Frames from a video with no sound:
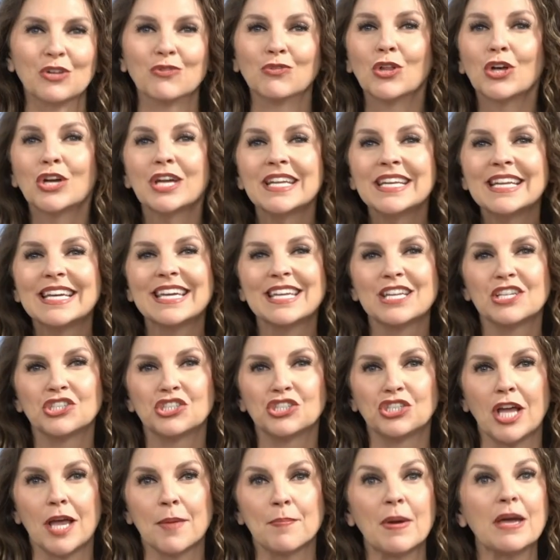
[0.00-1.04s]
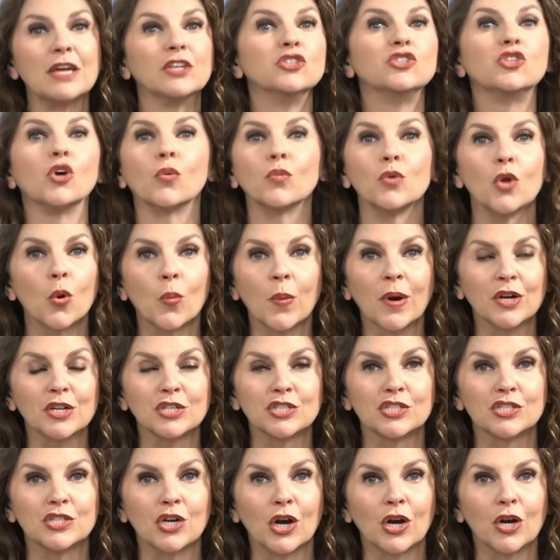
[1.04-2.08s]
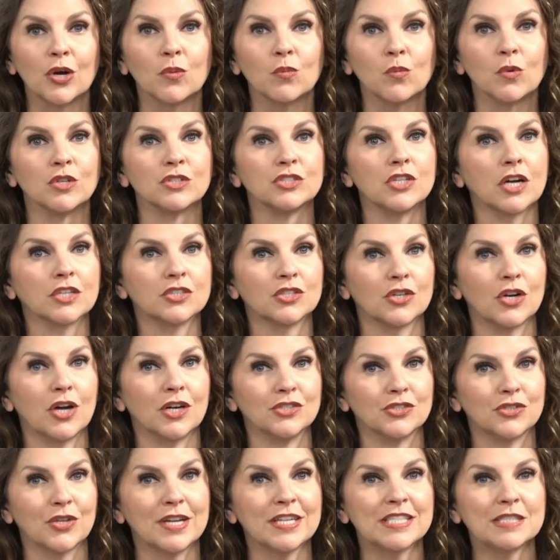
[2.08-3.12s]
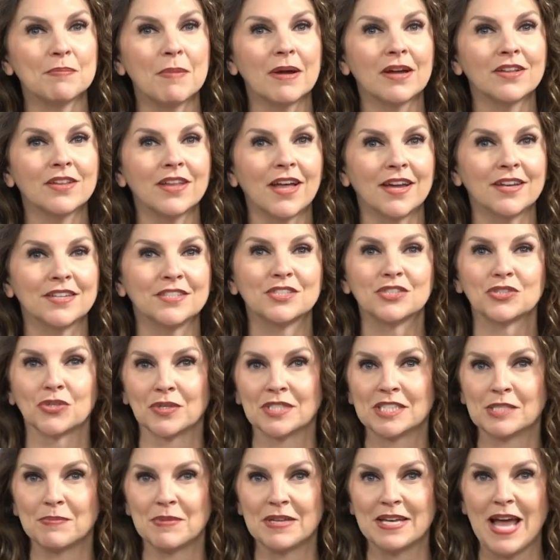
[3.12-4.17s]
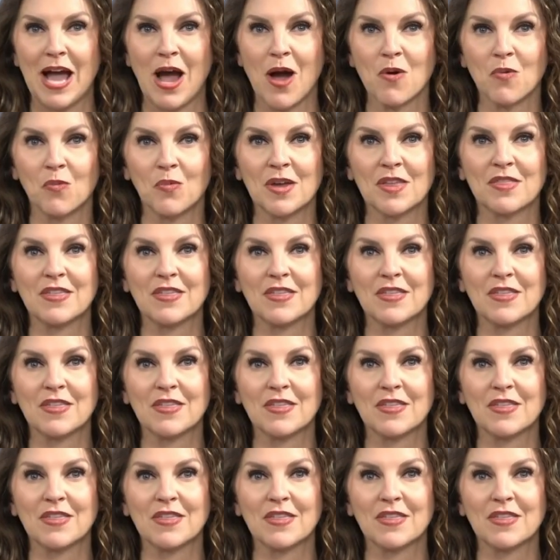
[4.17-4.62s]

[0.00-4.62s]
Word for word: Are you looking to get in shape and don't know where to start? Well, Dr. Andreas Michaelides joins me now